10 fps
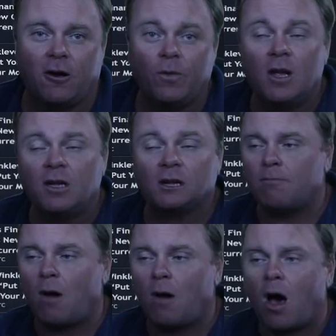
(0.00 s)
So
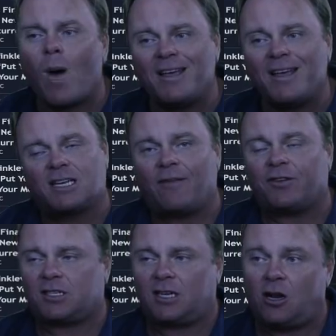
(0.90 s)
my way is to get the
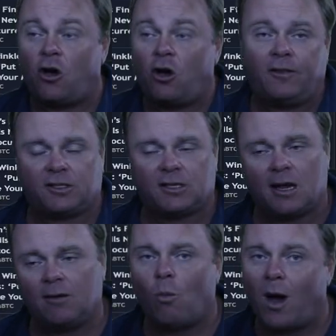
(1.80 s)
seat early at the table
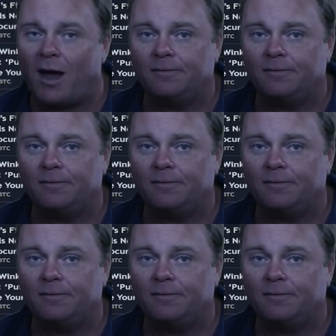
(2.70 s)
and wait.